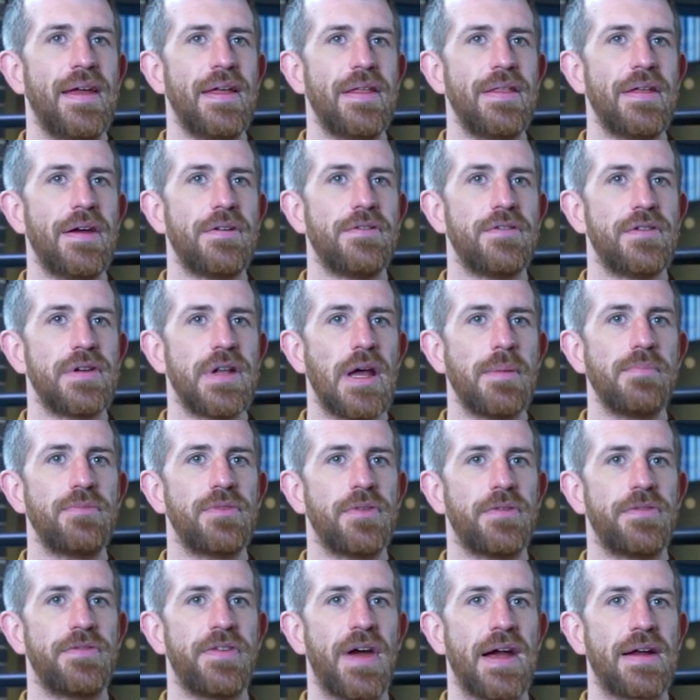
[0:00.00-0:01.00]
There are a
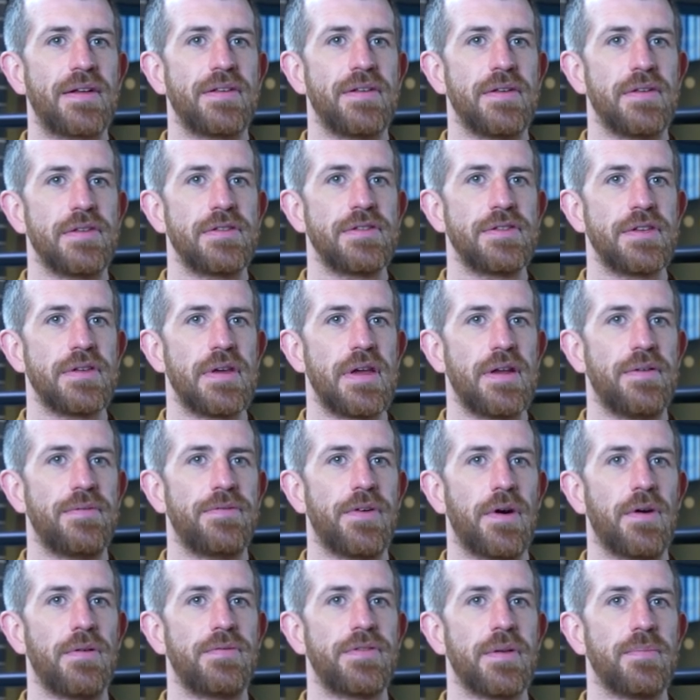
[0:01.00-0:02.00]
number of factors
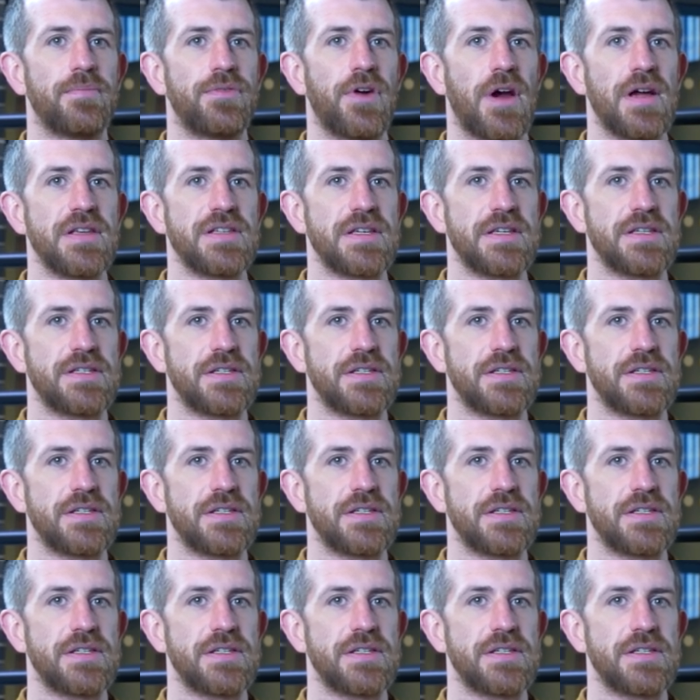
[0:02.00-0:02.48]
involved in pricing